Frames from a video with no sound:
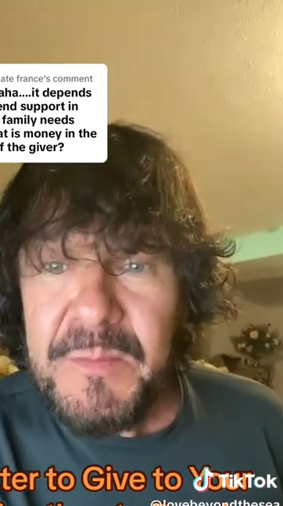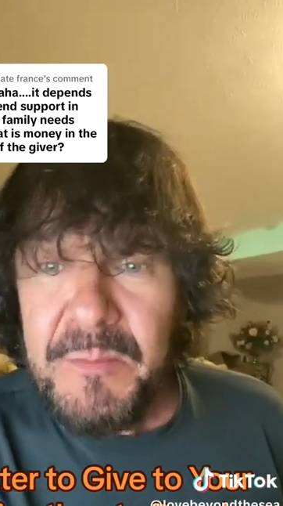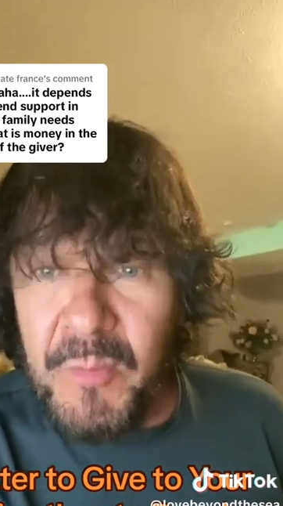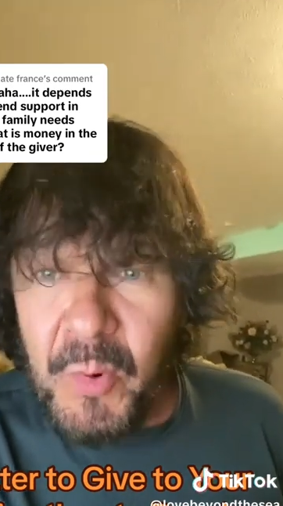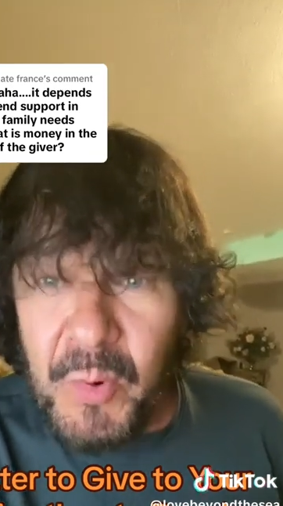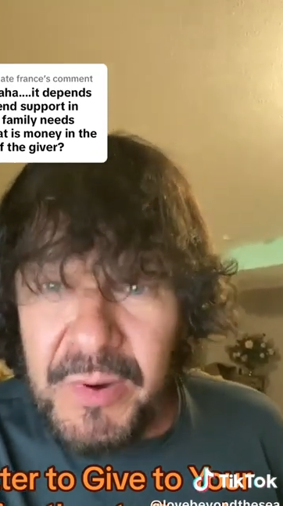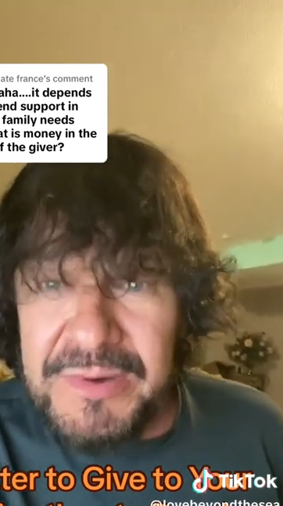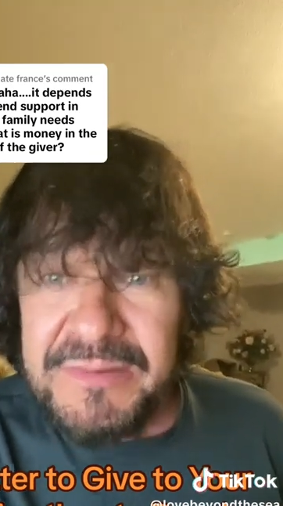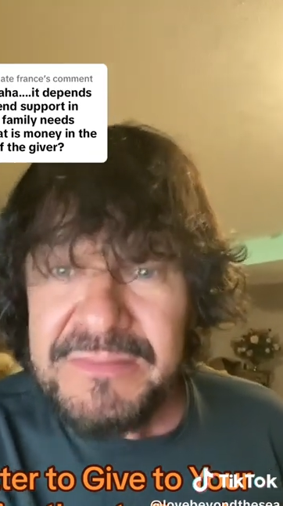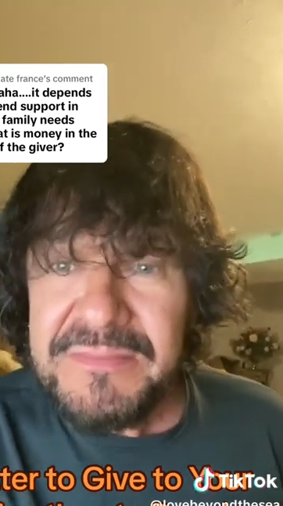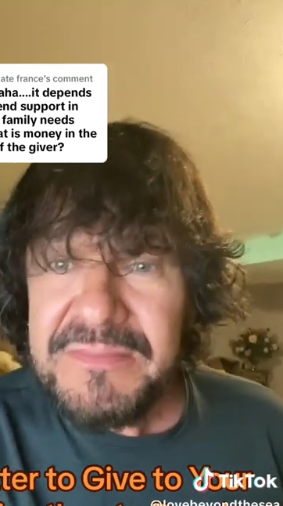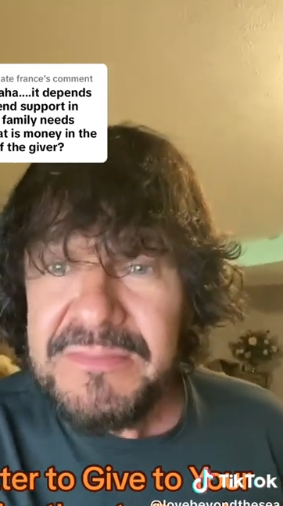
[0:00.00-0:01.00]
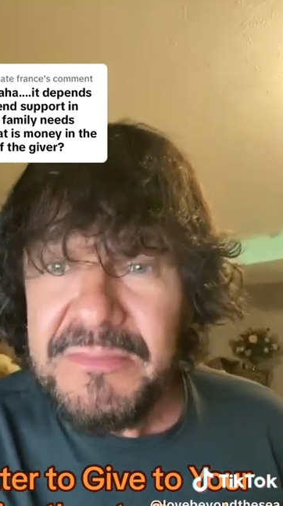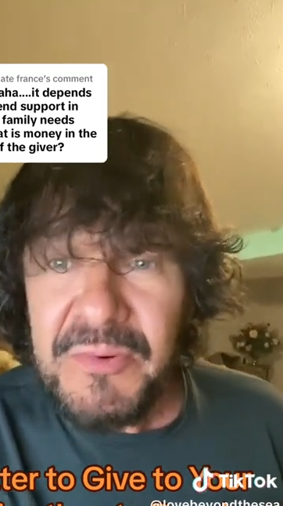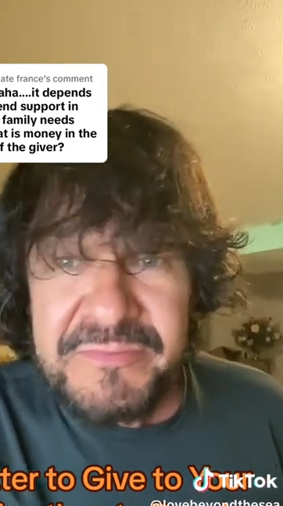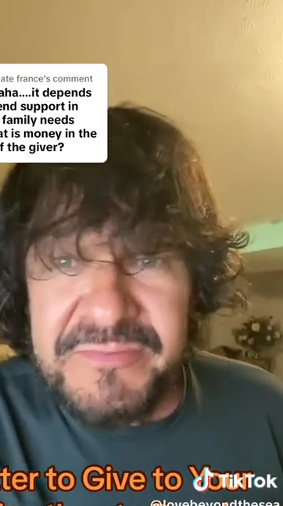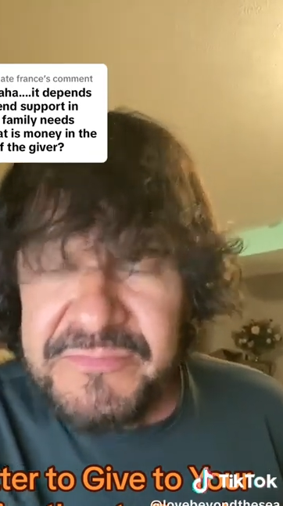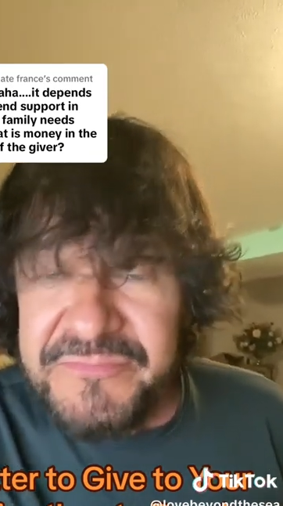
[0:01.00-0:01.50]
more,
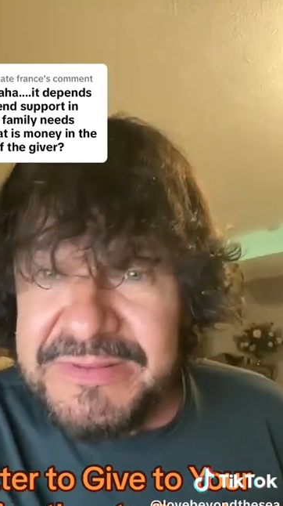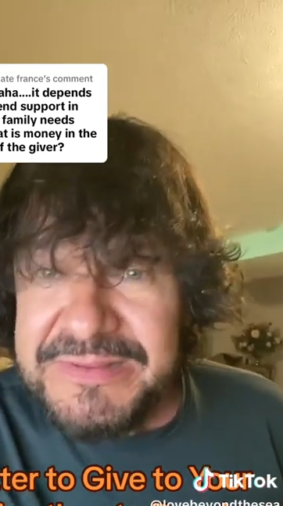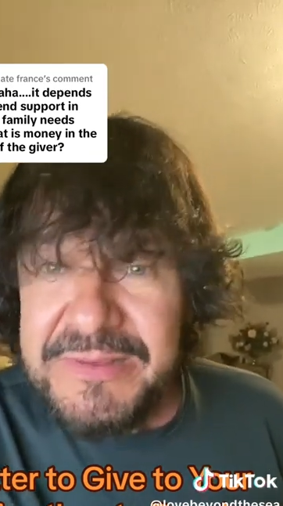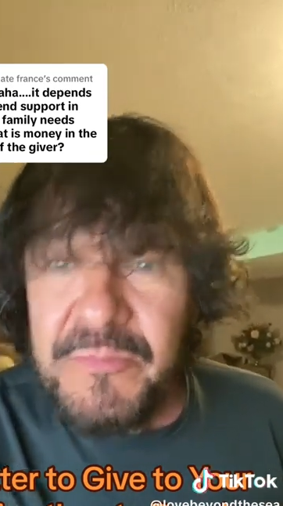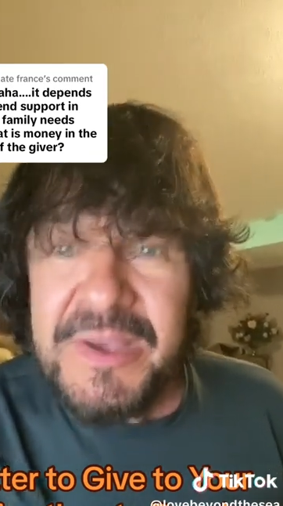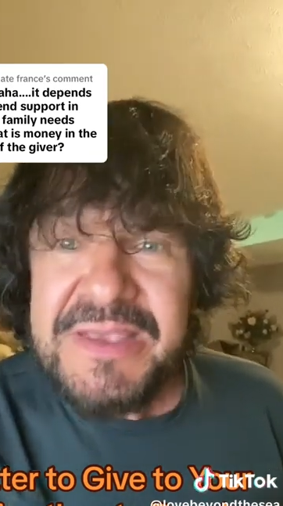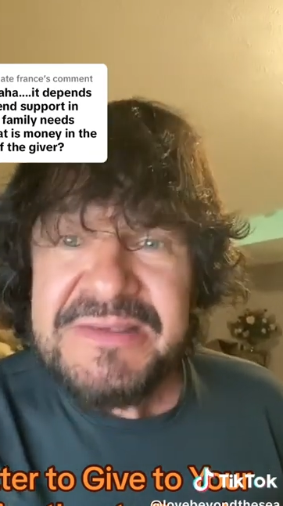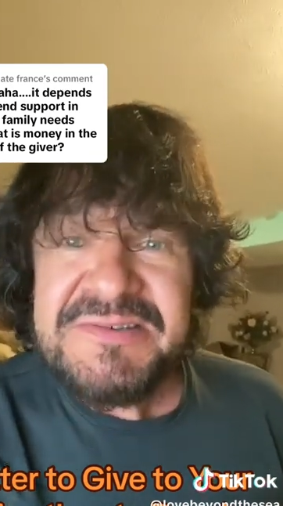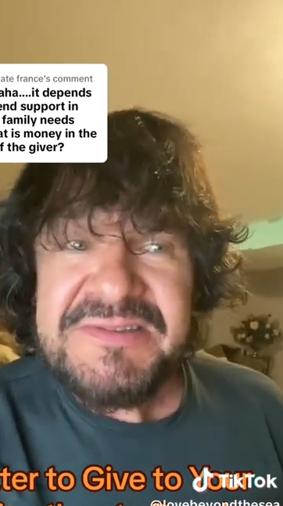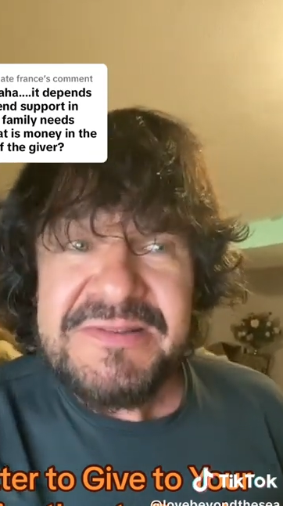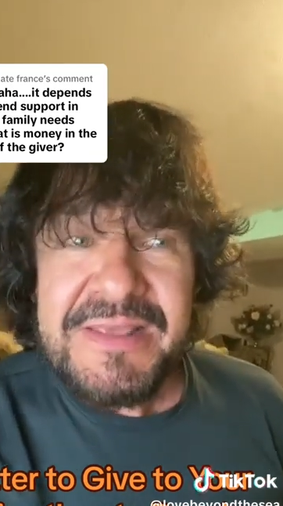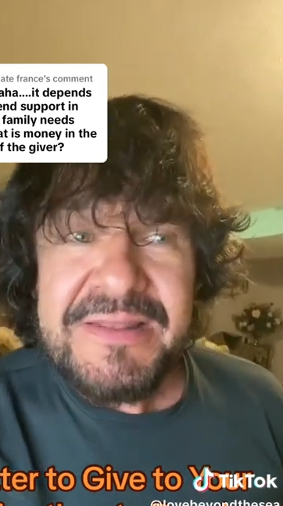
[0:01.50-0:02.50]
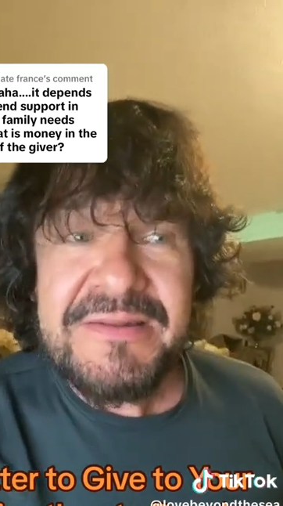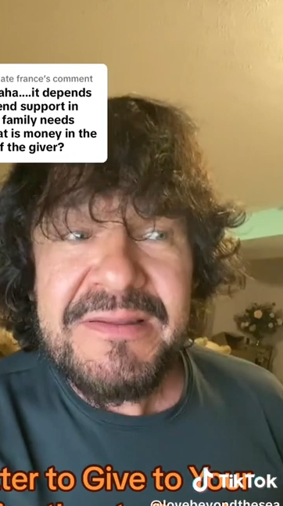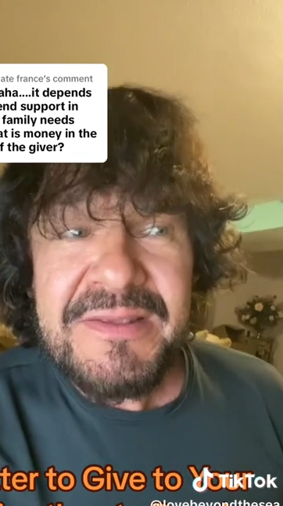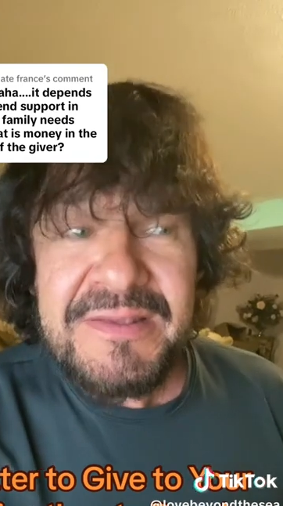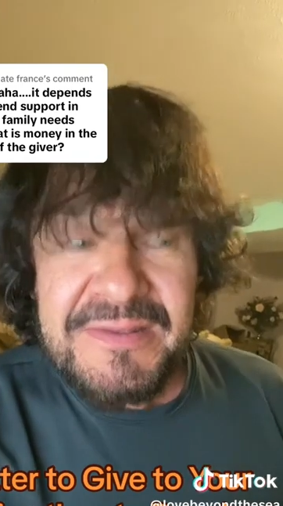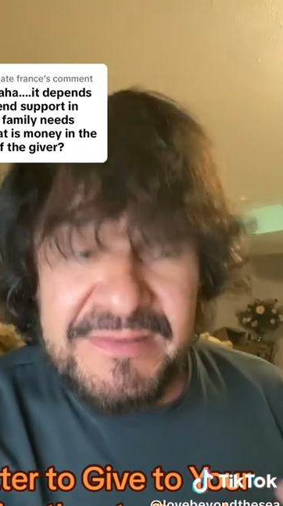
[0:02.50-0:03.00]
more fulfilling ways than,
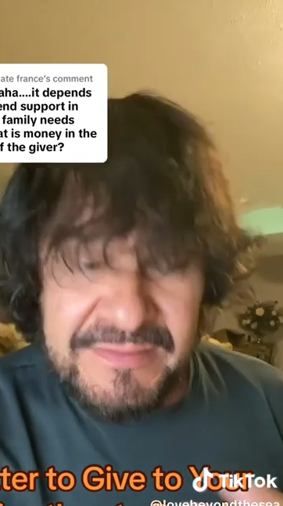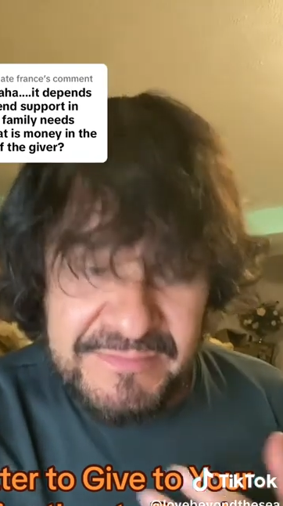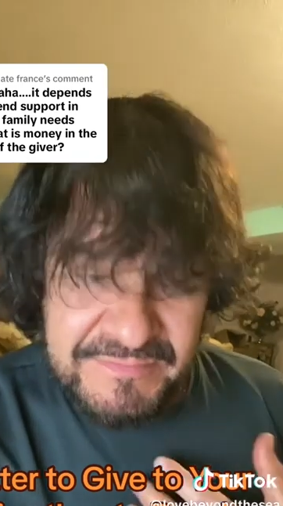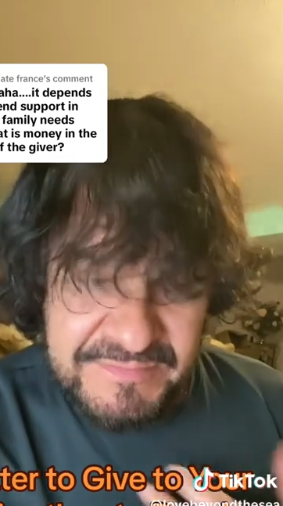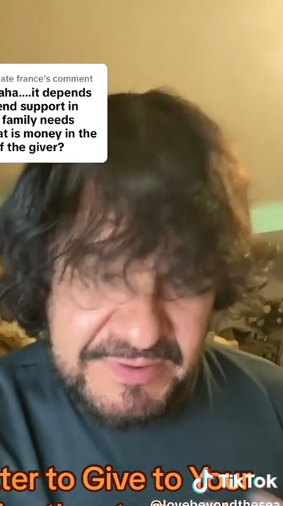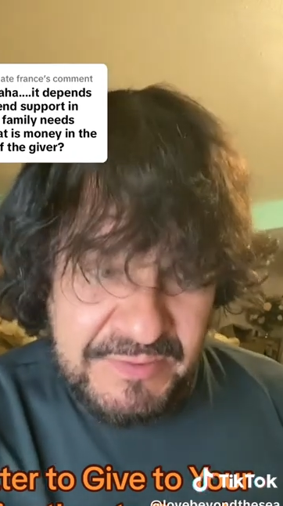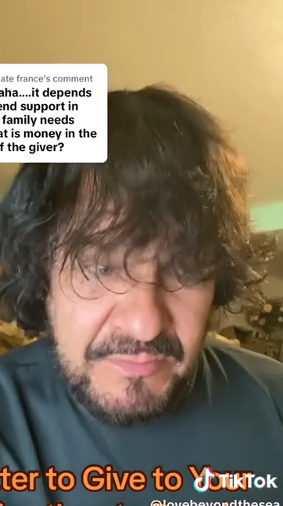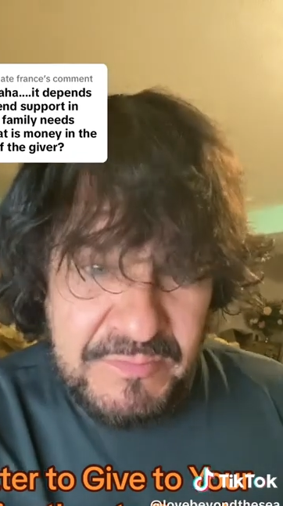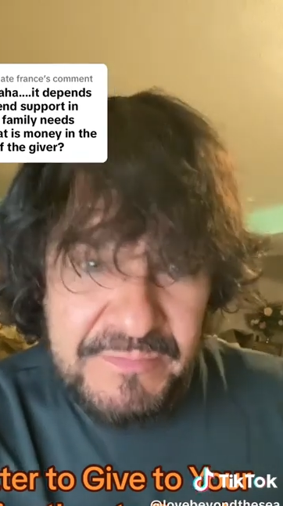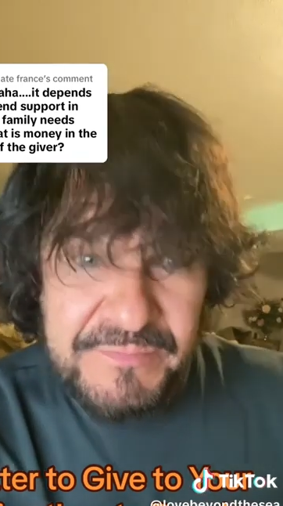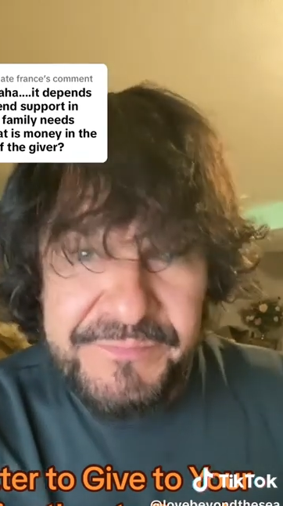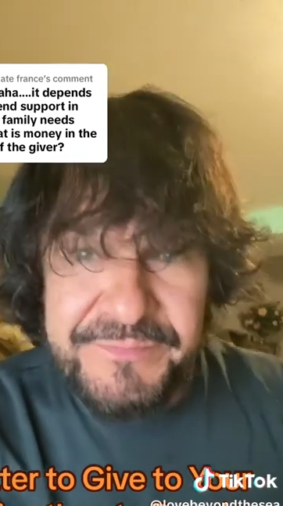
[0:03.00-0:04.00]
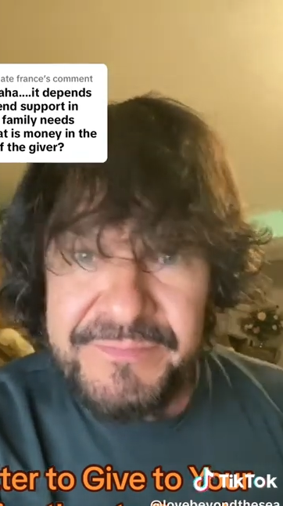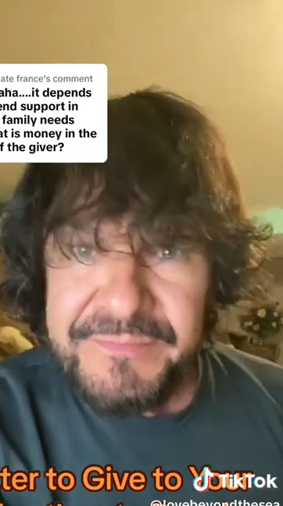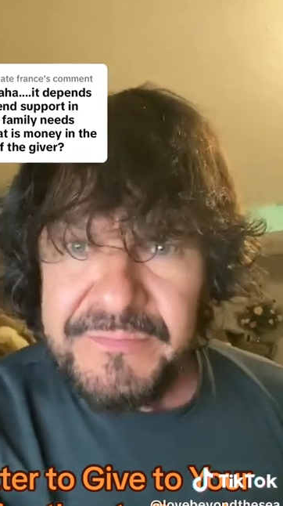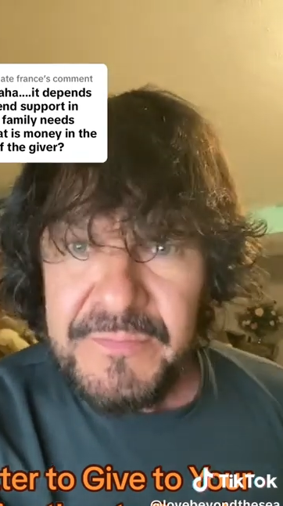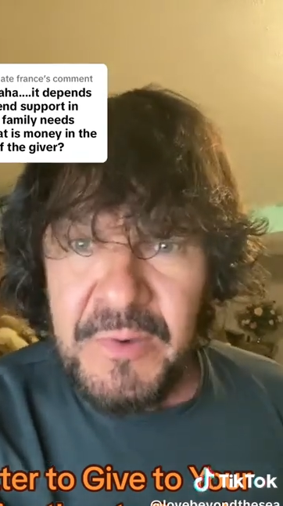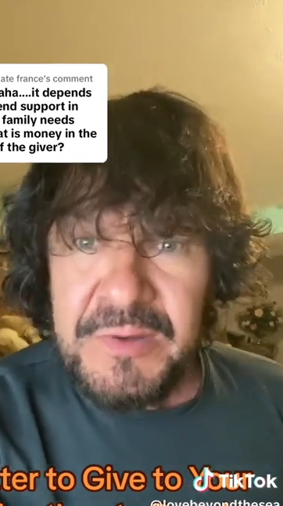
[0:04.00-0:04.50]
you know,
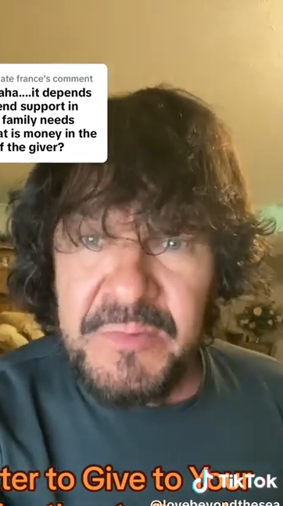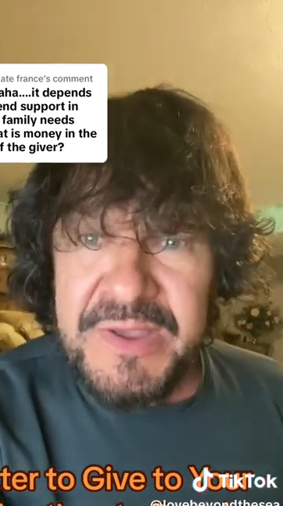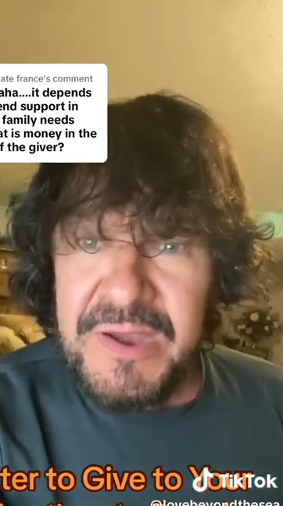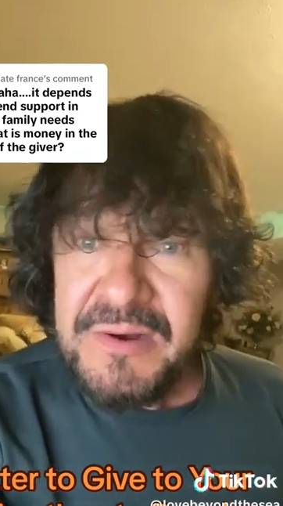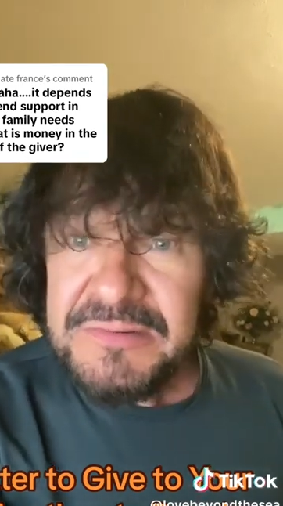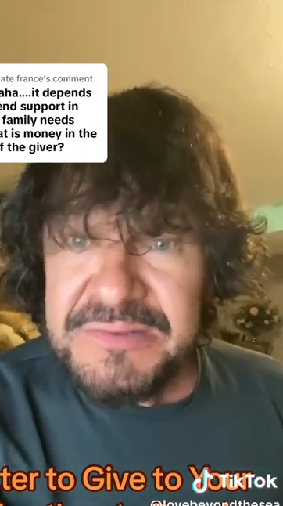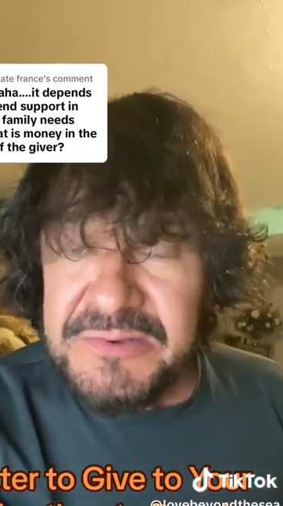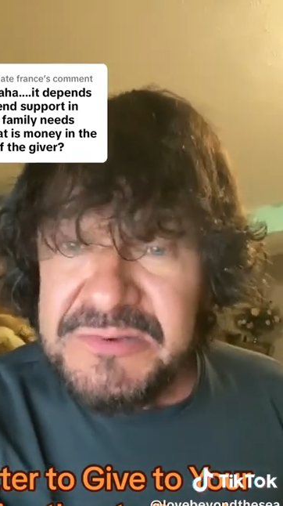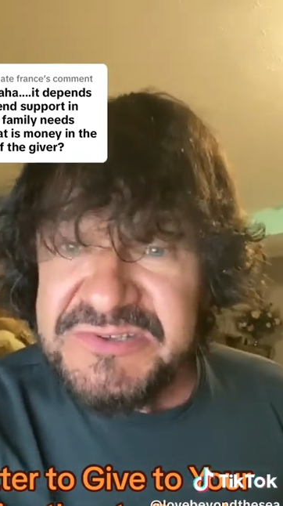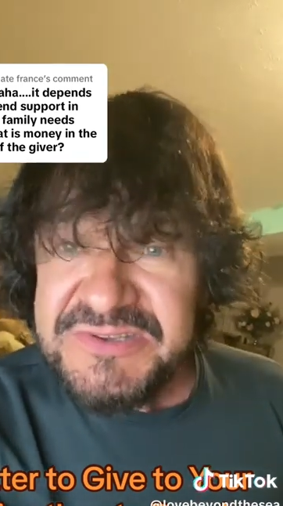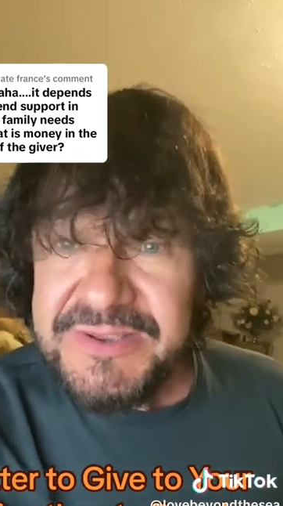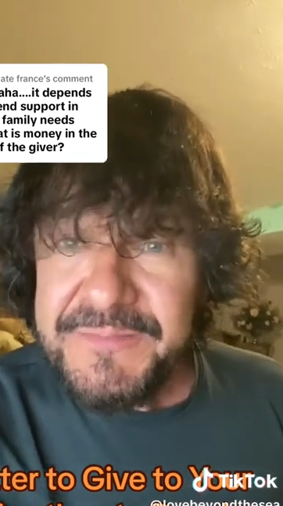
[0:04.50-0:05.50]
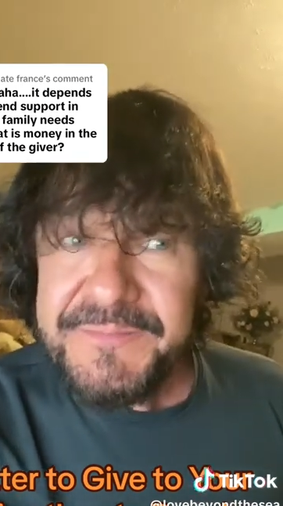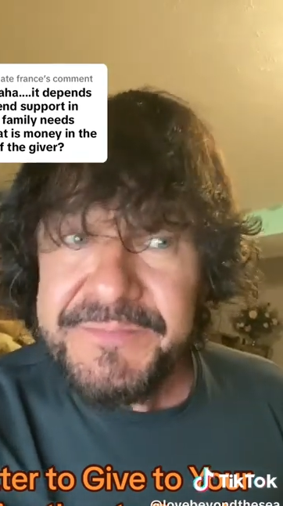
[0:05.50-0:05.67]
what we are losing.